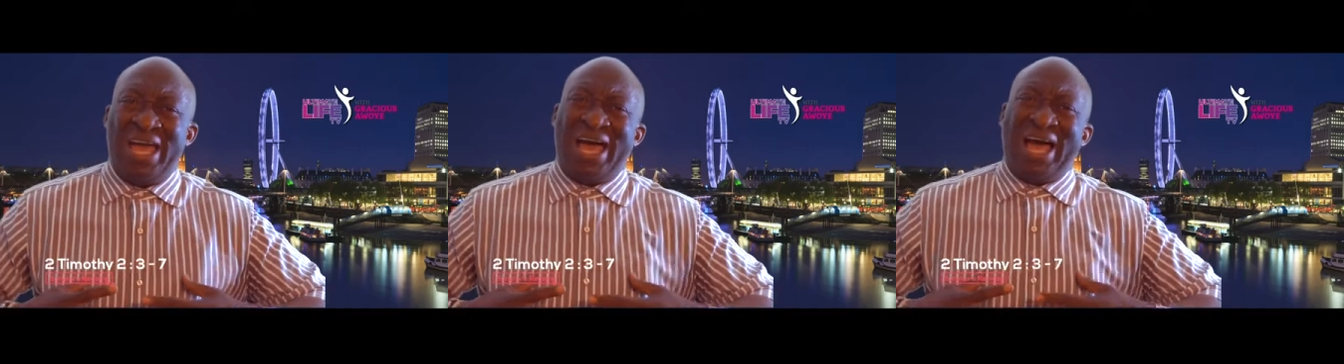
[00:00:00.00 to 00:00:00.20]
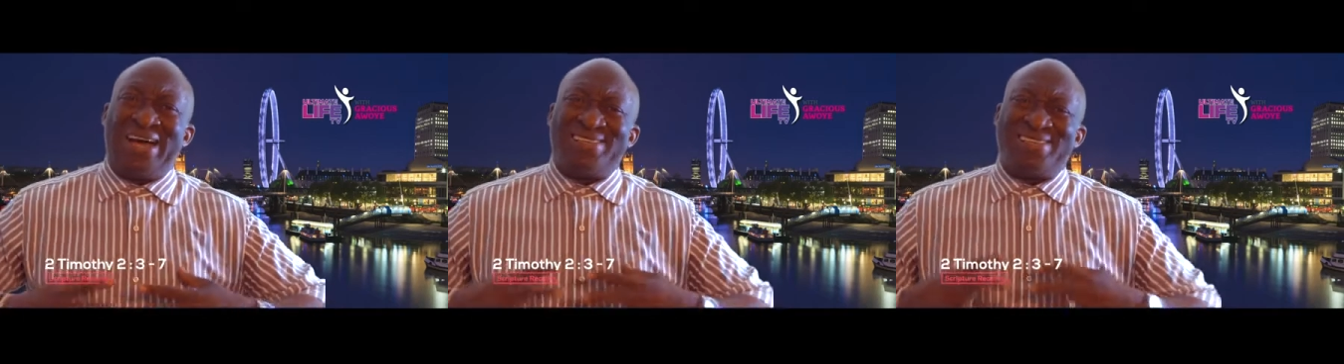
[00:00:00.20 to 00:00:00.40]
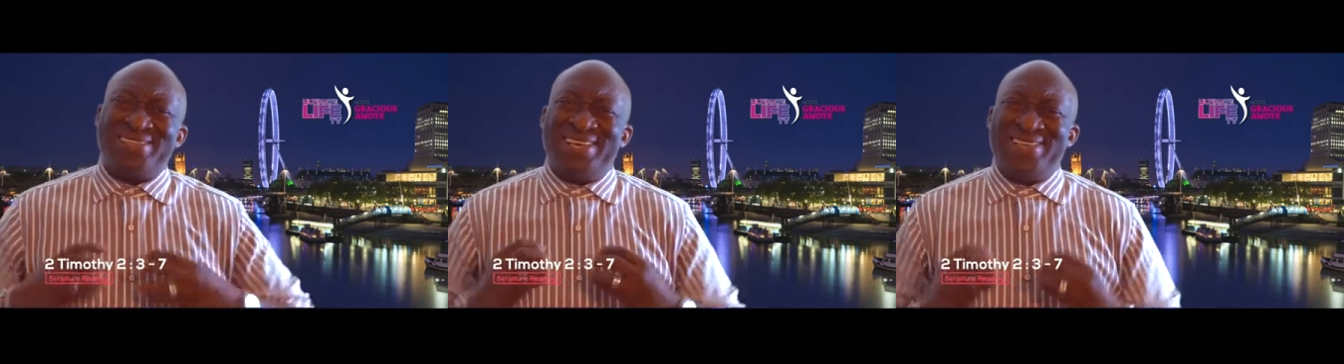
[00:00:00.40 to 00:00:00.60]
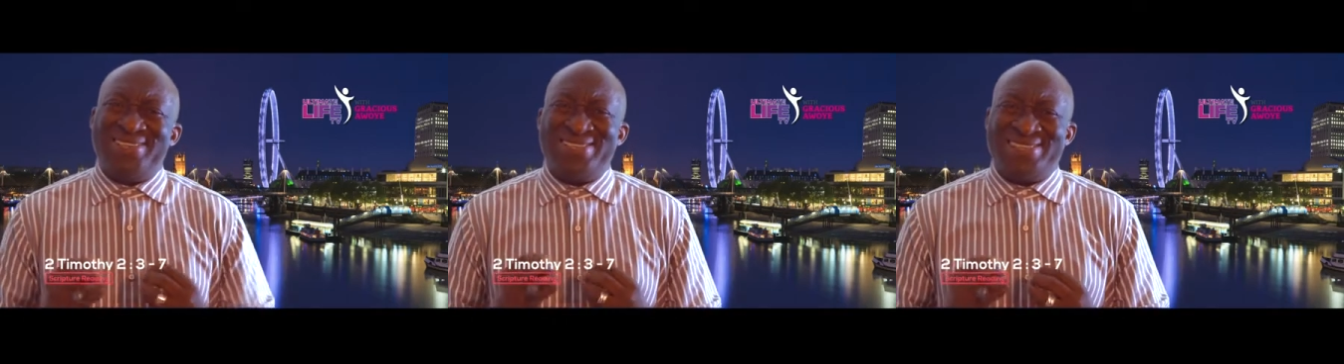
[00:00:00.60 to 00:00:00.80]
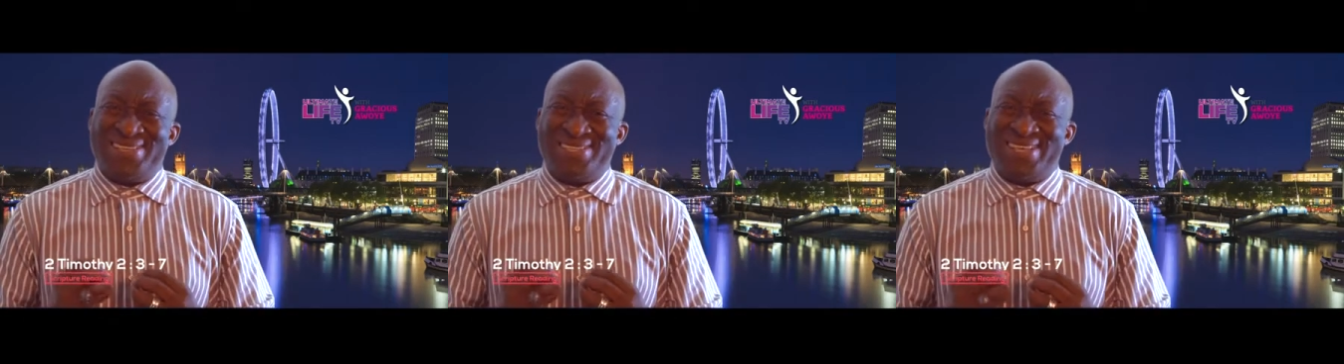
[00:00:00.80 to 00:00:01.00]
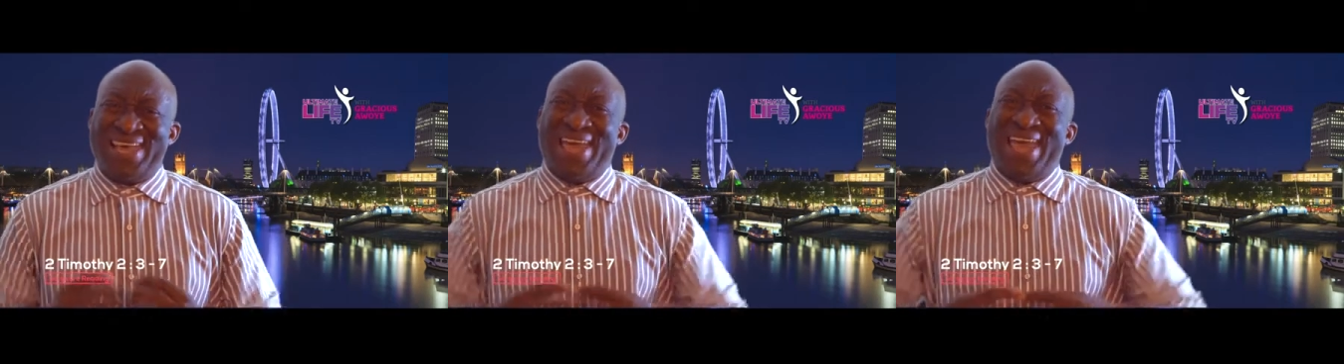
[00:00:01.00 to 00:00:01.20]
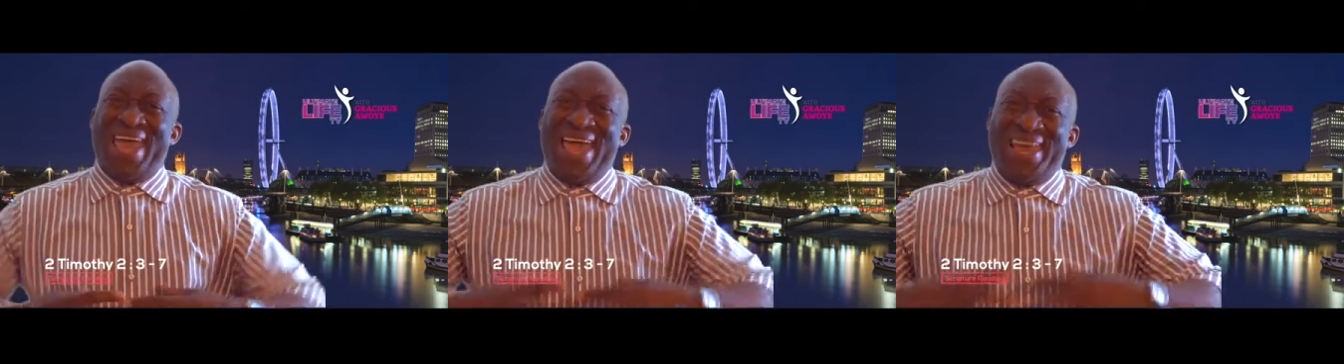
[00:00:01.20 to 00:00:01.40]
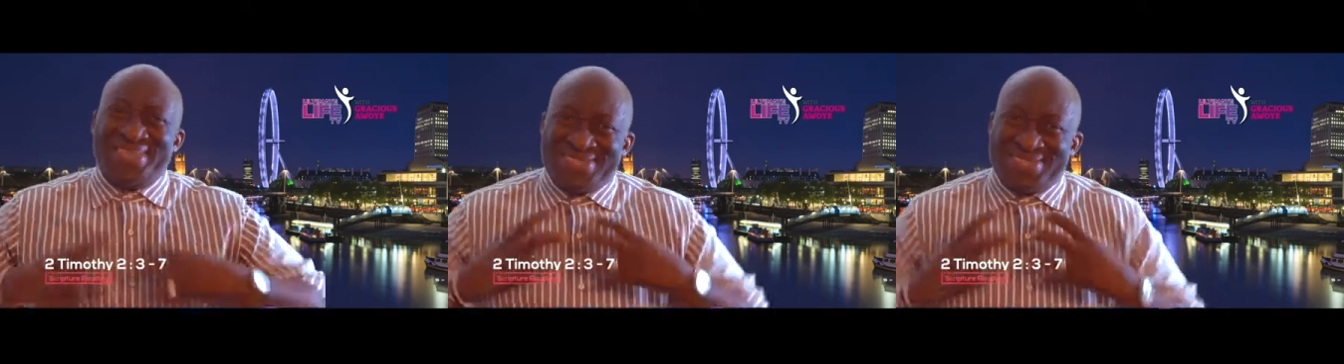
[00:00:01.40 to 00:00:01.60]
our senses
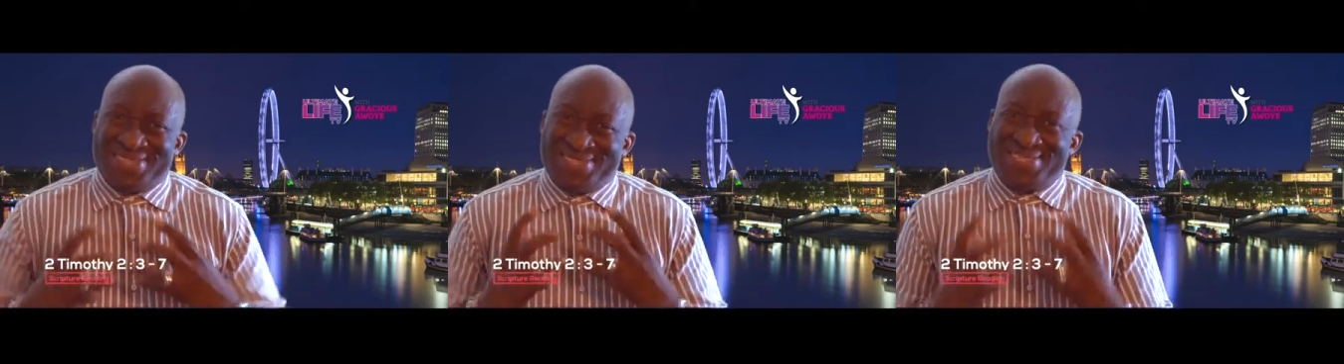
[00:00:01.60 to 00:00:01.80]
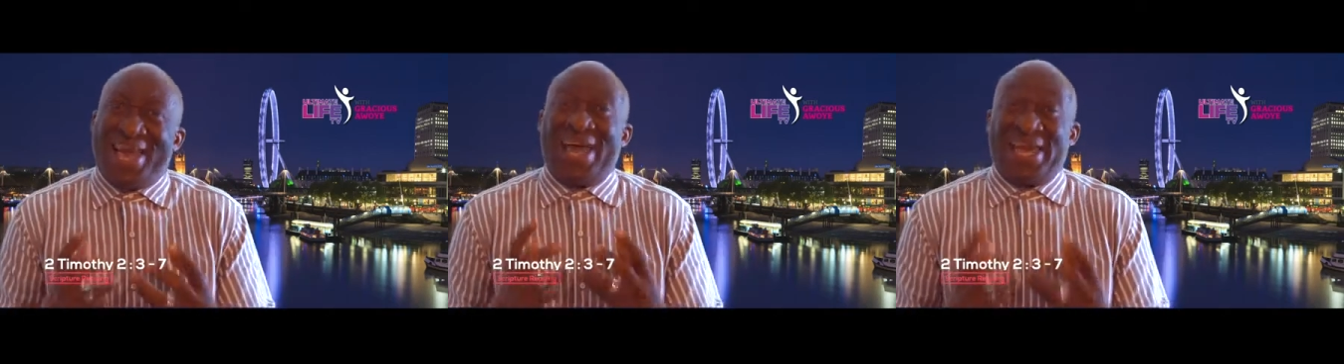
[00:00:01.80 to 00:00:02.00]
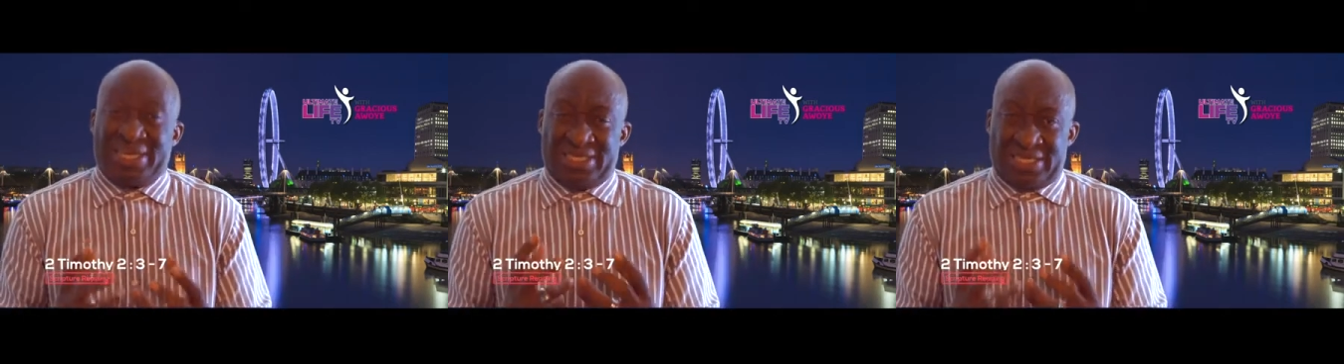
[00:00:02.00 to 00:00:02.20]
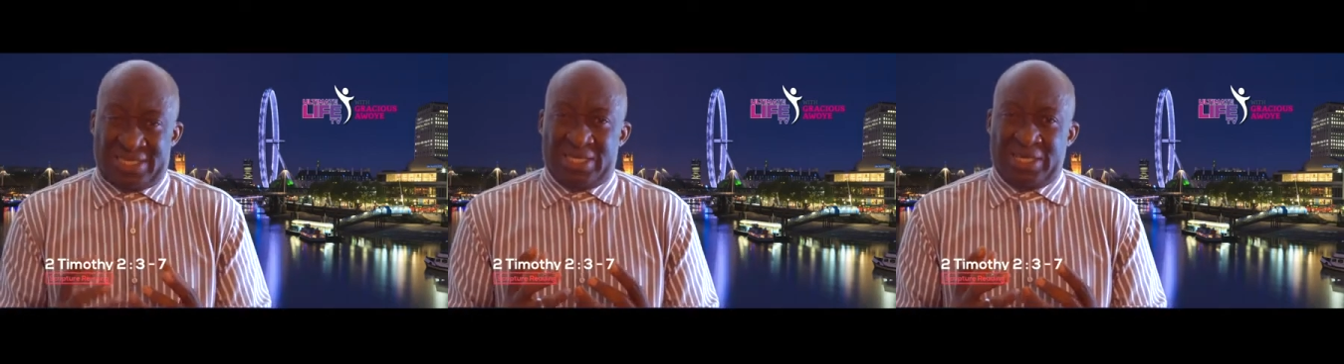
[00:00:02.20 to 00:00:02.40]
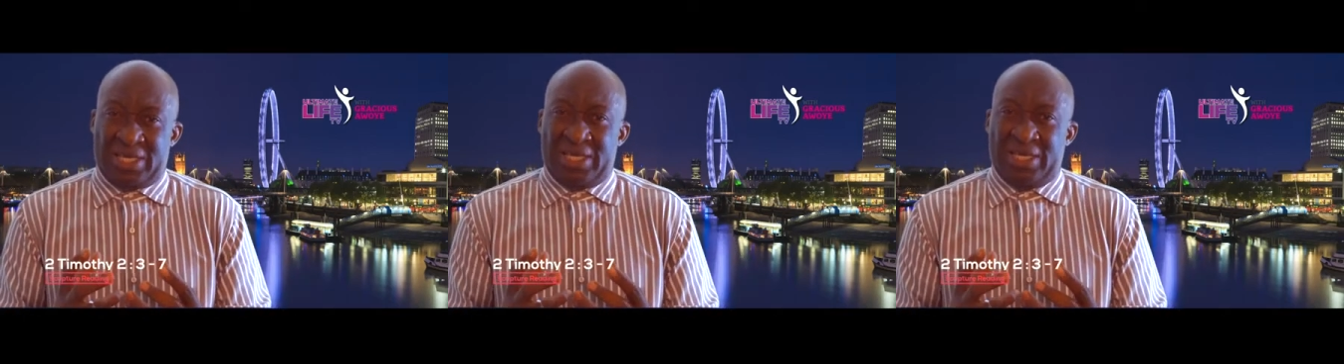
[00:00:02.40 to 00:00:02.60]
exercised.